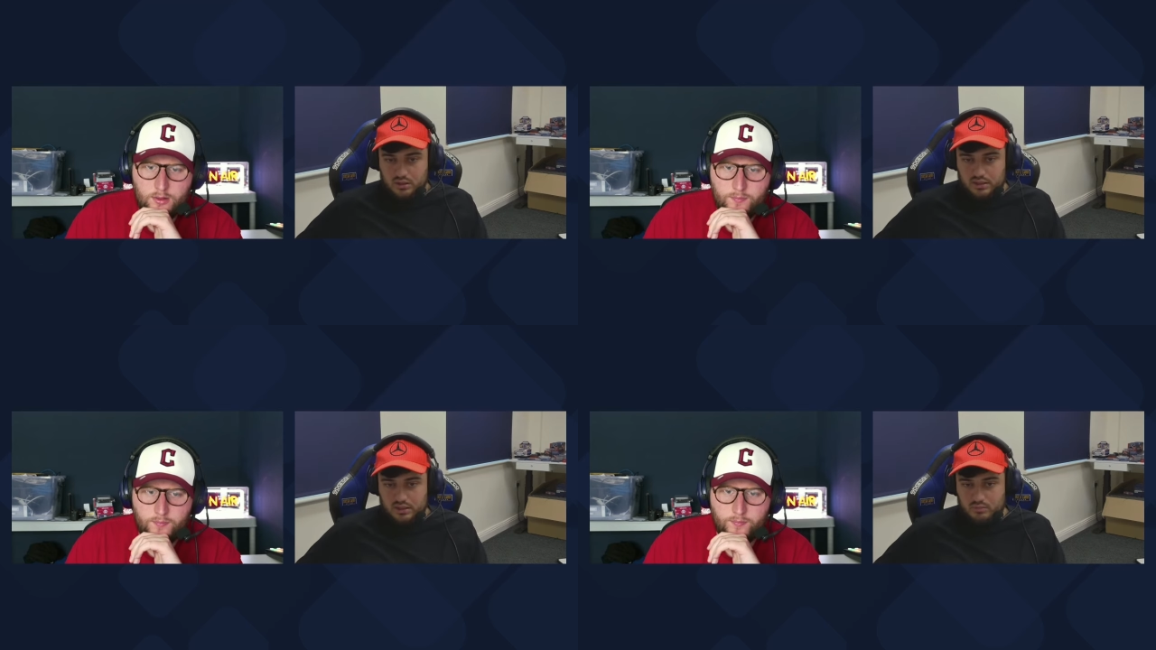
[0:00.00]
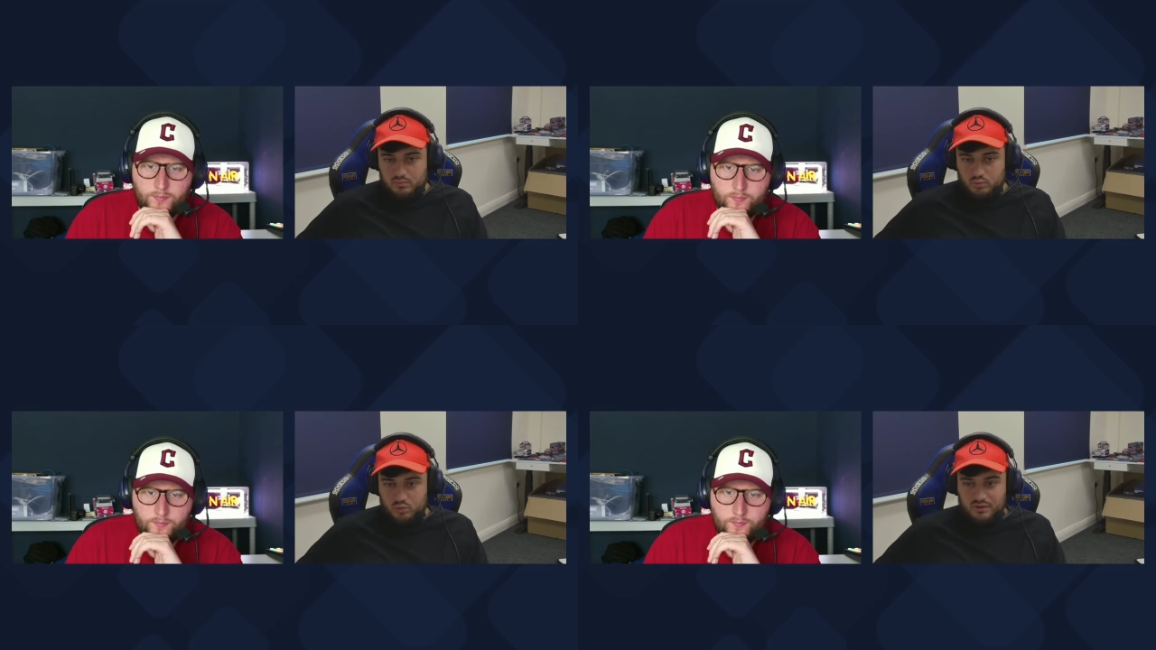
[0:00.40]
Speaker 1: Mm-hmm.
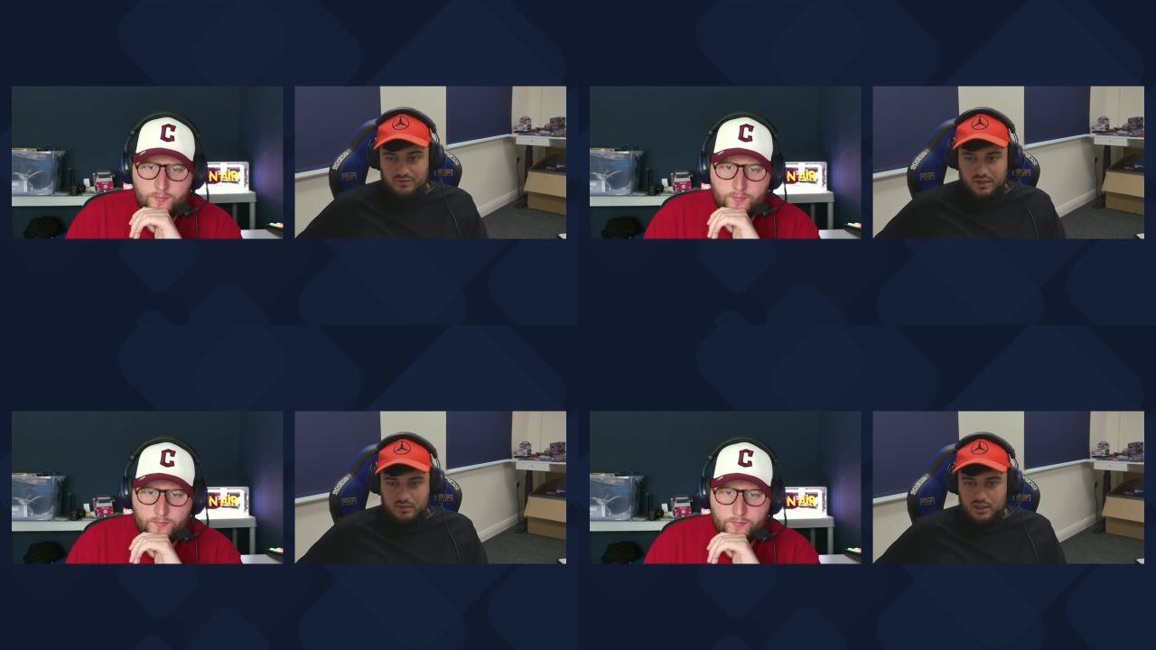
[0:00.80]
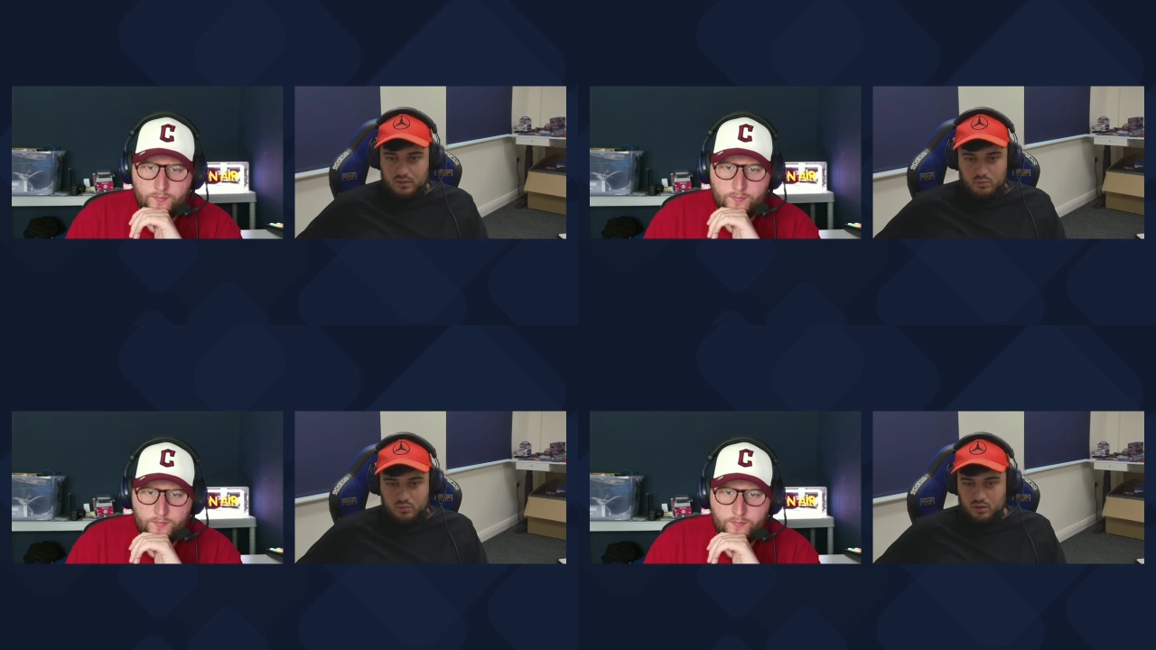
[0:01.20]
Um, would we recommend
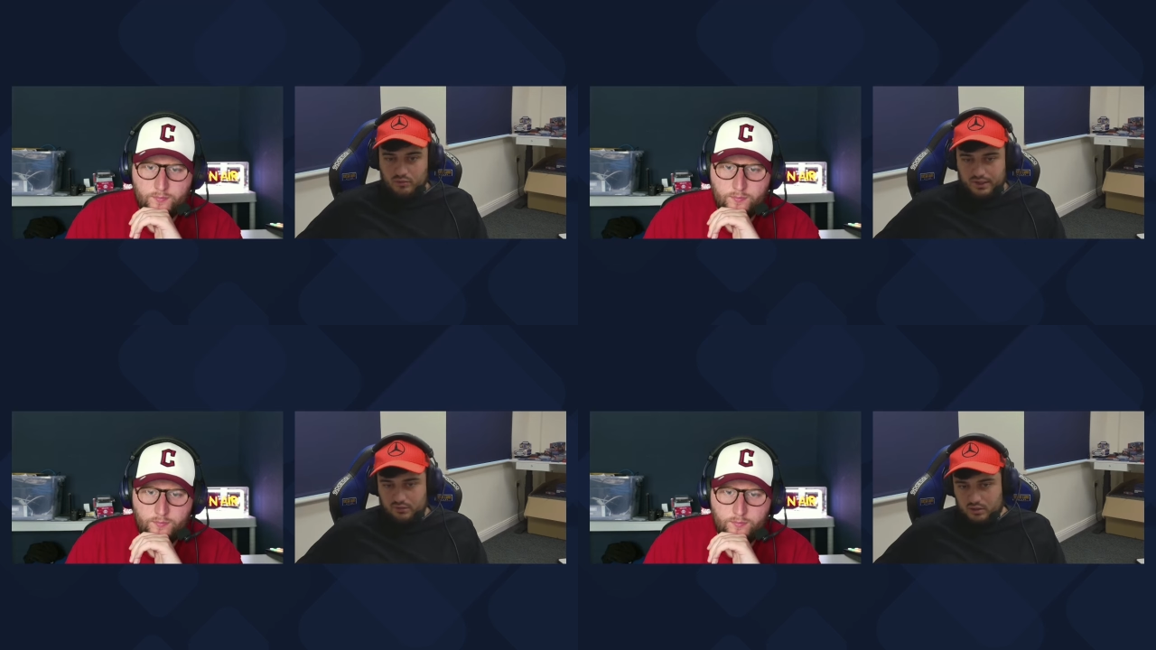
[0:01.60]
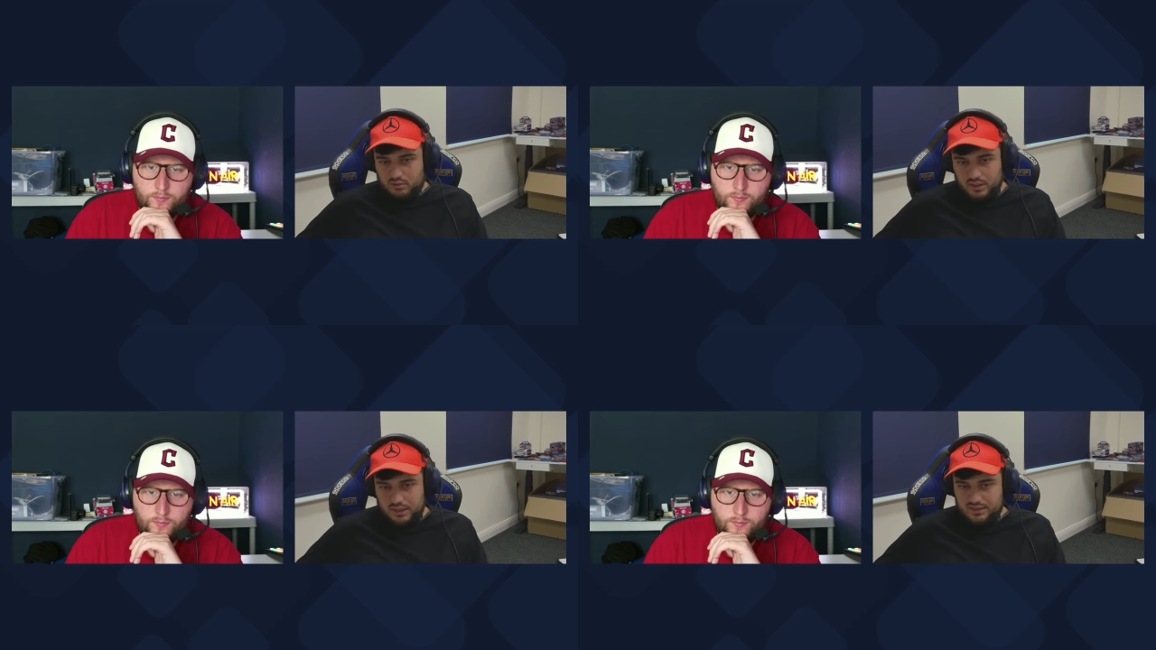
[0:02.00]
it? Would we go near it
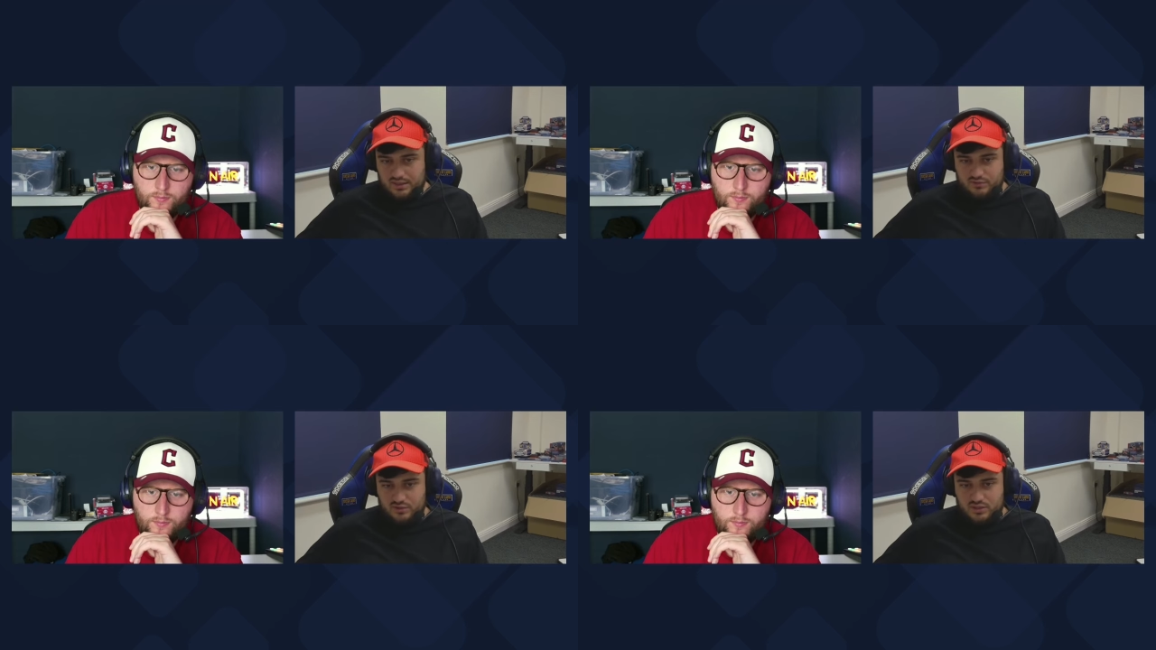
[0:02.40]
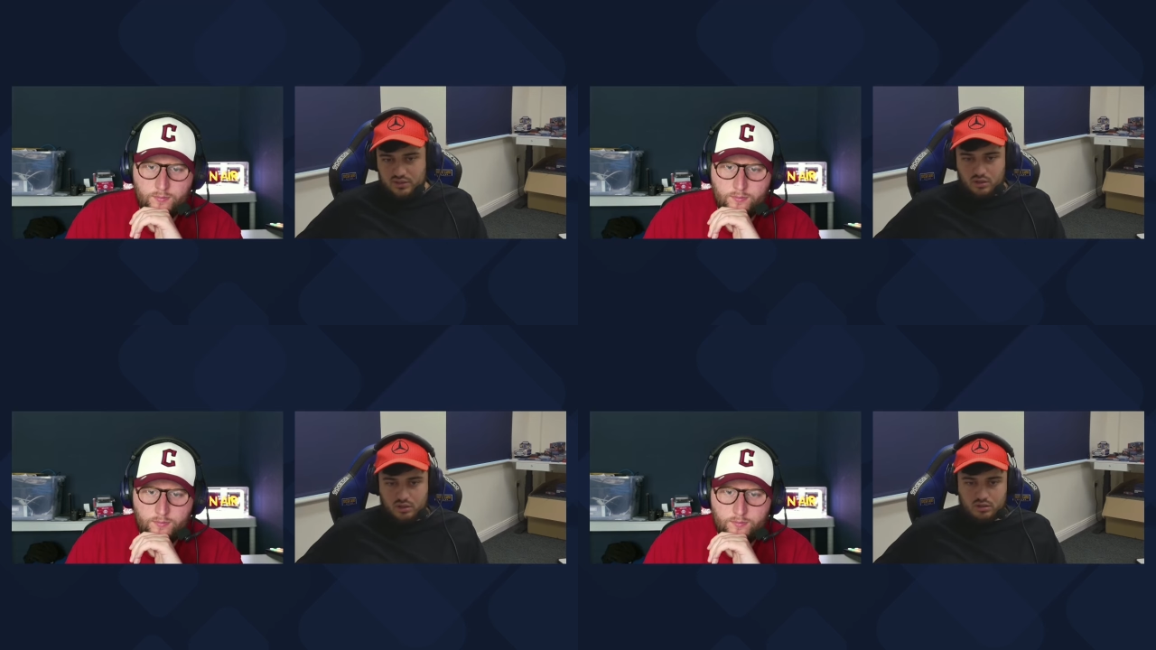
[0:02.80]
ourselves?
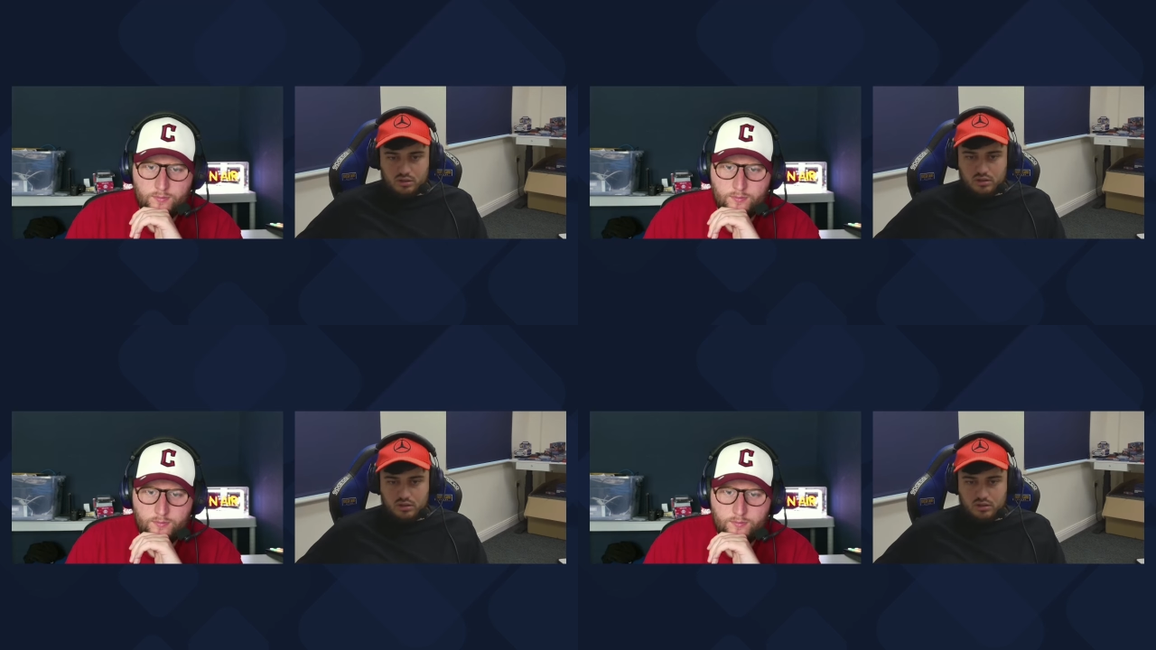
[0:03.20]
Obviously not.